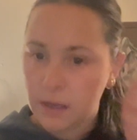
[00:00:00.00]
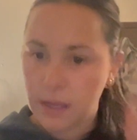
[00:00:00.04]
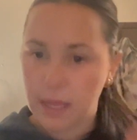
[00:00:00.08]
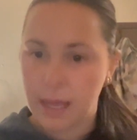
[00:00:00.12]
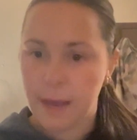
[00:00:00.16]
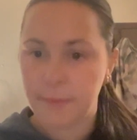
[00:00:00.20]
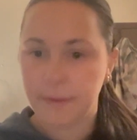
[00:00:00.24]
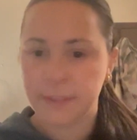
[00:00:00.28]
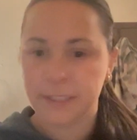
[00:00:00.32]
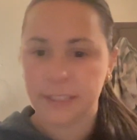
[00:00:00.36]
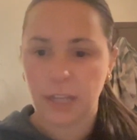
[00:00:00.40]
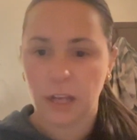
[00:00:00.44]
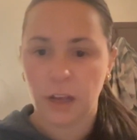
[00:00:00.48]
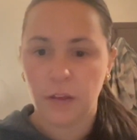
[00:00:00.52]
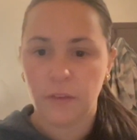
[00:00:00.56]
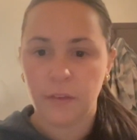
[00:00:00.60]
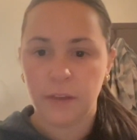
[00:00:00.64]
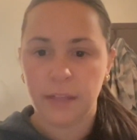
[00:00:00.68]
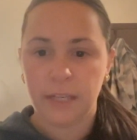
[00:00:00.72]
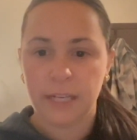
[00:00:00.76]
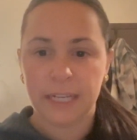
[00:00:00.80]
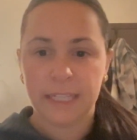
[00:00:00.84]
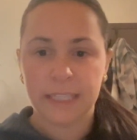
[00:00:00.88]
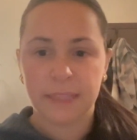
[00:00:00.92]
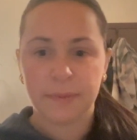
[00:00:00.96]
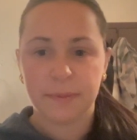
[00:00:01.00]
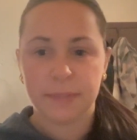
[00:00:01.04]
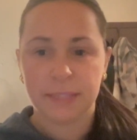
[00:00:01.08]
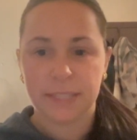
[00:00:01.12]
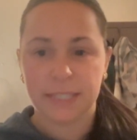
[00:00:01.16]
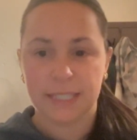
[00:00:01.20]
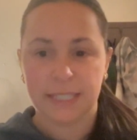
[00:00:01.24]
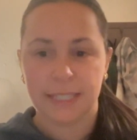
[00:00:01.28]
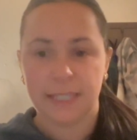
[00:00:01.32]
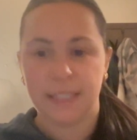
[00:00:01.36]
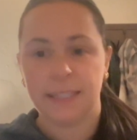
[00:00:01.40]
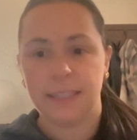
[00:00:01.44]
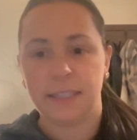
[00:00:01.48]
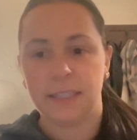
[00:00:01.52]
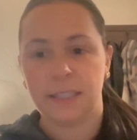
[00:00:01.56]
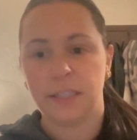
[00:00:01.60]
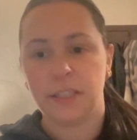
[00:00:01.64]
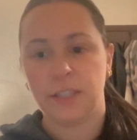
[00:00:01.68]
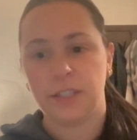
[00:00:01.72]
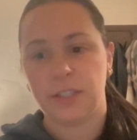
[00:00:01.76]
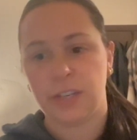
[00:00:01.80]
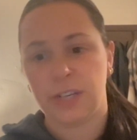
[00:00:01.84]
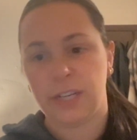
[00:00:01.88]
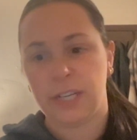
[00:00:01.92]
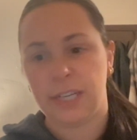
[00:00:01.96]
Emma Sullivan, SPC
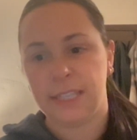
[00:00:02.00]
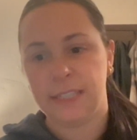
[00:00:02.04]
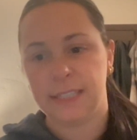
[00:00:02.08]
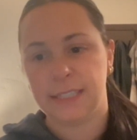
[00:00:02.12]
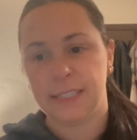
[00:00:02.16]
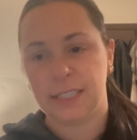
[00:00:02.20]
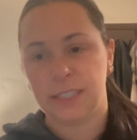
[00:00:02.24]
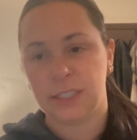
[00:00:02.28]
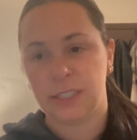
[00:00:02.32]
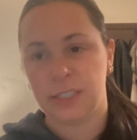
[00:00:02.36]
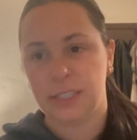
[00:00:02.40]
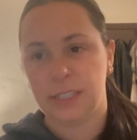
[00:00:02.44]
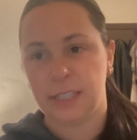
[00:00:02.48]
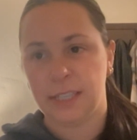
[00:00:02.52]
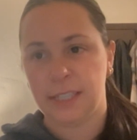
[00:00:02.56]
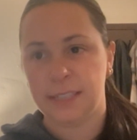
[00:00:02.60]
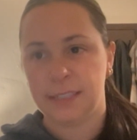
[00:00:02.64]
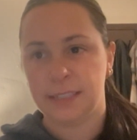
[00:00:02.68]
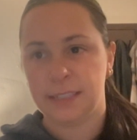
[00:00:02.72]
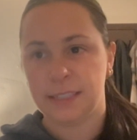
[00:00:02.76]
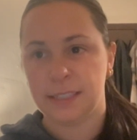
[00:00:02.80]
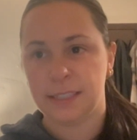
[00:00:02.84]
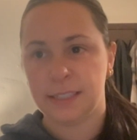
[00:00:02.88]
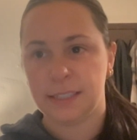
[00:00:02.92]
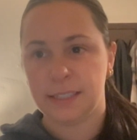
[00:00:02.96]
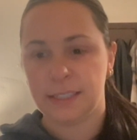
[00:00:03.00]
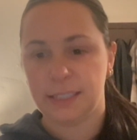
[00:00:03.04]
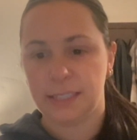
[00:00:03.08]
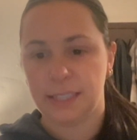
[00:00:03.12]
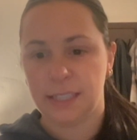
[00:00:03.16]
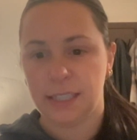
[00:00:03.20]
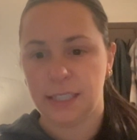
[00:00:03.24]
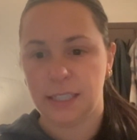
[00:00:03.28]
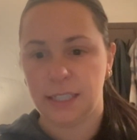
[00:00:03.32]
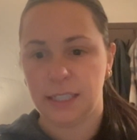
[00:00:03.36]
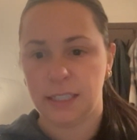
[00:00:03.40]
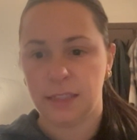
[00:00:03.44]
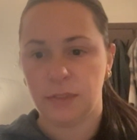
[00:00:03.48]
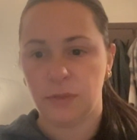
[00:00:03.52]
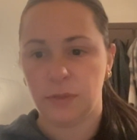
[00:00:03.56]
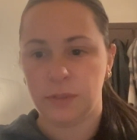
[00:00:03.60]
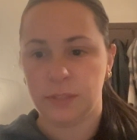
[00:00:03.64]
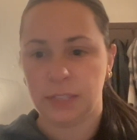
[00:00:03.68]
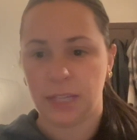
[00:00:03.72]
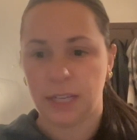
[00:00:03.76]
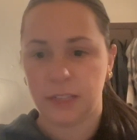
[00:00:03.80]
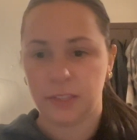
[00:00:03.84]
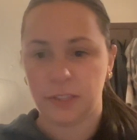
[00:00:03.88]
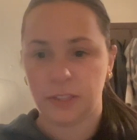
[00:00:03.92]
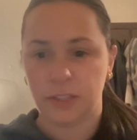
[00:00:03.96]
630, Section 816, with
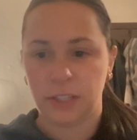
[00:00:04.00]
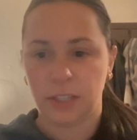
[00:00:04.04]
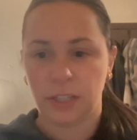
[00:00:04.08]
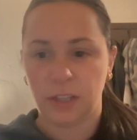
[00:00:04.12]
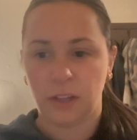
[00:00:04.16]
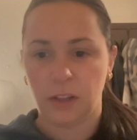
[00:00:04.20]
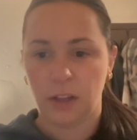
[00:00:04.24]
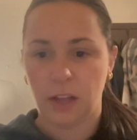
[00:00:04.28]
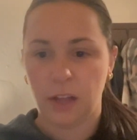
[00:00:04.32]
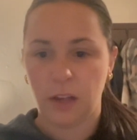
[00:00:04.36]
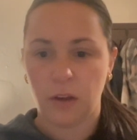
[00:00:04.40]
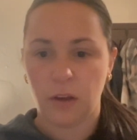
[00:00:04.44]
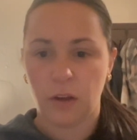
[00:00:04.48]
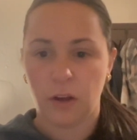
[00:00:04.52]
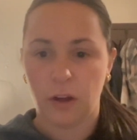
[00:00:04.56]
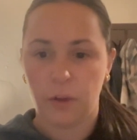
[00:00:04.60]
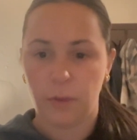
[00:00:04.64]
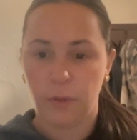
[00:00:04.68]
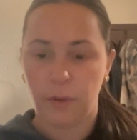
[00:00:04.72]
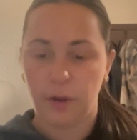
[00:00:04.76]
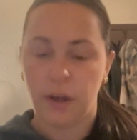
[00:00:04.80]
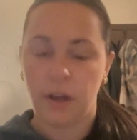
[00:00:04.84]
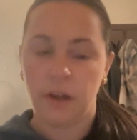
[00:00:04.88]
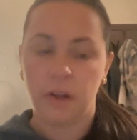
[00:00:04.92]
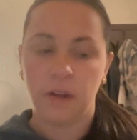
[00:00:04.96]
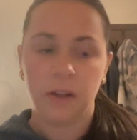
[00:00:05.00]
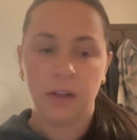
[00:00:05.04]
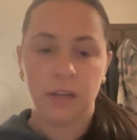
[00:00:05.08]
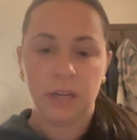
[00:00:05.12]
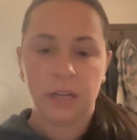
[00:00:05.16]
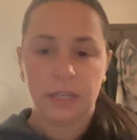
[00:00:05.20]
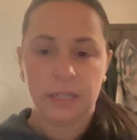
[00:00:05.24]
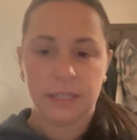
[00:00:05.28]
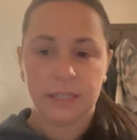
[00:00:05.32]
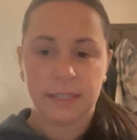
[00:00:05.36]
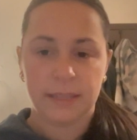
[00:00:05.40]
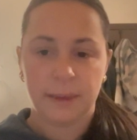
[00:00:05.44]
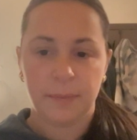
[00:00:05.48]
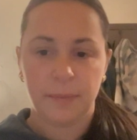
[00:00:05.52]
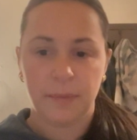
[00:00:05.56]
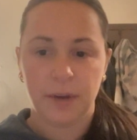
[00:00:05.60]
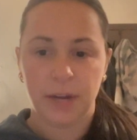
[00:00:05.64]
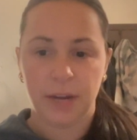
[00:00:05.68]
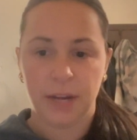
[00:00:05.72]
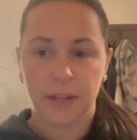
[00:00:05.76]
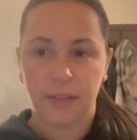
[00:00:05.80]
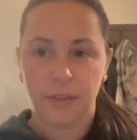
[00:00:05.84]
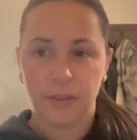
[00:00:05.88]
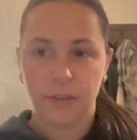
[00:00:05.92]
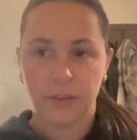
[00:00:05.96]
Dr. Nicolette Caldwell, December
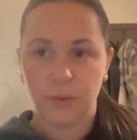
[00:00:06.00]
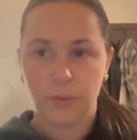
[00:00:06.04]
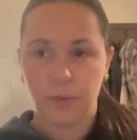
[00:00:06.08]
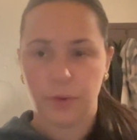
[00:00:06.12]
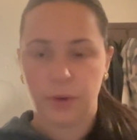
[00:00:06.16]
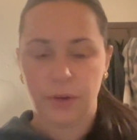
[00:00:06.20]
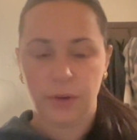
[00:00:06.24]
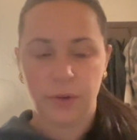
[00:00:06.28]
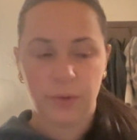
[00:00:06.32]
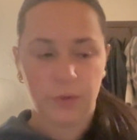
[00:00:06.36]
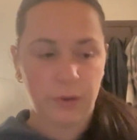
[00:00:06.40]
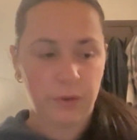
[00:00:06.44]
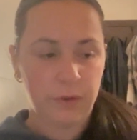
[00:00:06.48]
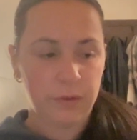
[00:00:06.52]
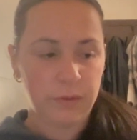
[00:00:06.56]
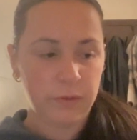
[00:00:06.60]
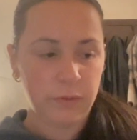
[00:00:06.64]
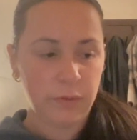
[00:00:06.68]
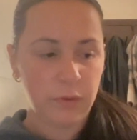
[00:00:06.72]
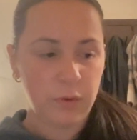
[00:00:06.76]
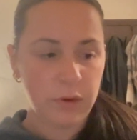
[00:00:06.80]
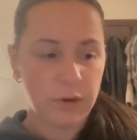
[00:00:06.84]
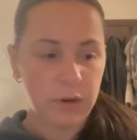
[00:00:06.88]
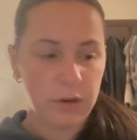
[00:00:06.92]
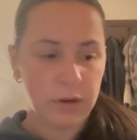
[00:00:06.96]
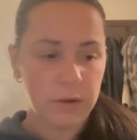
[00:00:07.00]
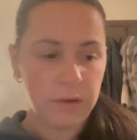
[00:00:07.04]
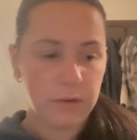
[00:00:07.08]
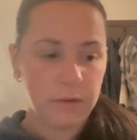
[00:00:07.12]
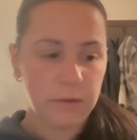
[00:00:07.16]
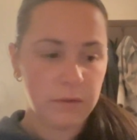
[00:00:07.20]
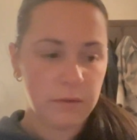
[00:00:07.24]
8th, 2024.